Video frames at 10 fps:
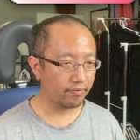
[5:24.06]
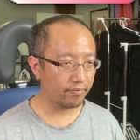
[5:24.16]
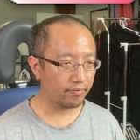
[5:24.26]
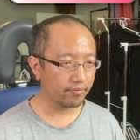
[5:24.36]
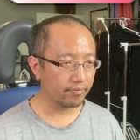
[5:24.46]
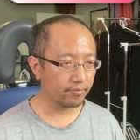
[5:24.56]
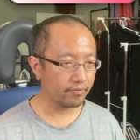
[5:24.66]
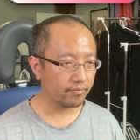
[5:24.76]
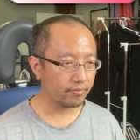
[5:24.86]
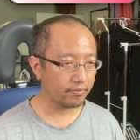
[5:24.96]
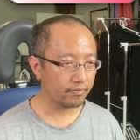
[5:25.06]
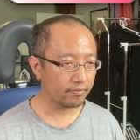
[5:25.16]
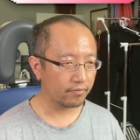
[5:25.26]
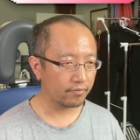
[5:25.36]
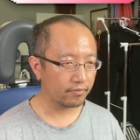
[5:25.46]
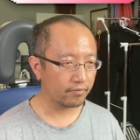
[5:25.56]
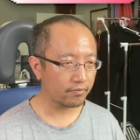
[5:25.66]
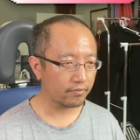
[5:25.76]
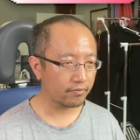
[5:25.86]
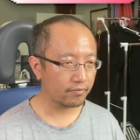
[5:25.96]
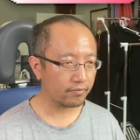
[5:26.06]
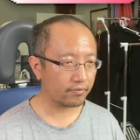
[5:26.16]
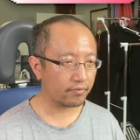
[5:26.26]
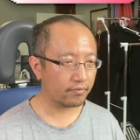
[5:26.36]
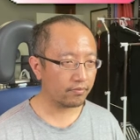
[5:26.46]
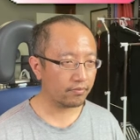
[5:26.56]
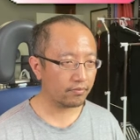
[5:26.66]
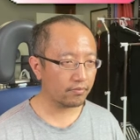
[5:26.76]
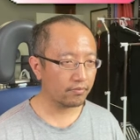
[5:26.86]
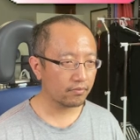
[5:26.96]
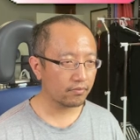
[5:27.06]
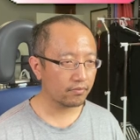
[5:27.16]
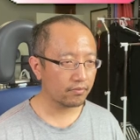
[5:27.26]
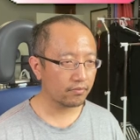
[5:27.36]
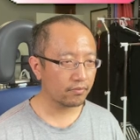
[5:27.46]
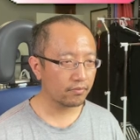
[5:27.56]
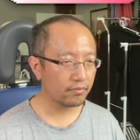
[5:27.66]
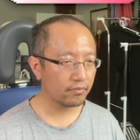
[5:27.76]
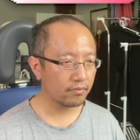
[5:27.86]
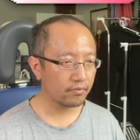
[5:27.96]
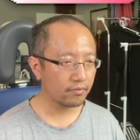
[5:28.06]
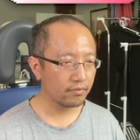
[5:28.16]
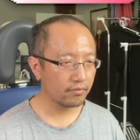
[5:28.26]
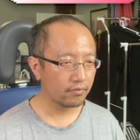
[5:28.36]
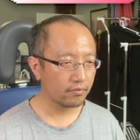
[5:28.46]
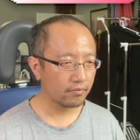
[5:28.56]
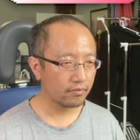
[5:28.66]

Nobody speaks.